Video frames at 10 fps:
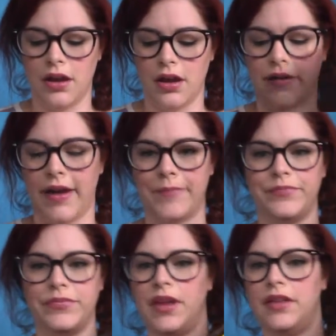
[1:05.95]
Okay,
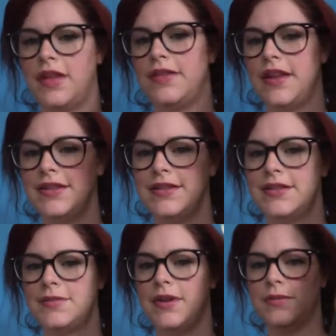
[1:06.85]
and then this
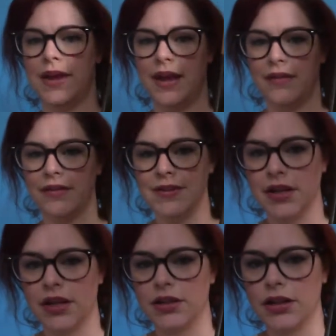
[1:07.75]
is what we have
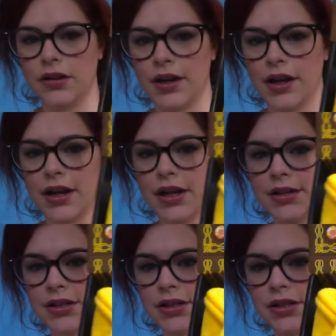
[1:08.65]
inside the
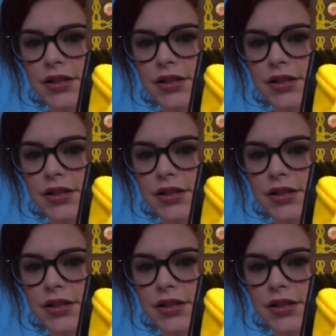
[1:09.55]
crate.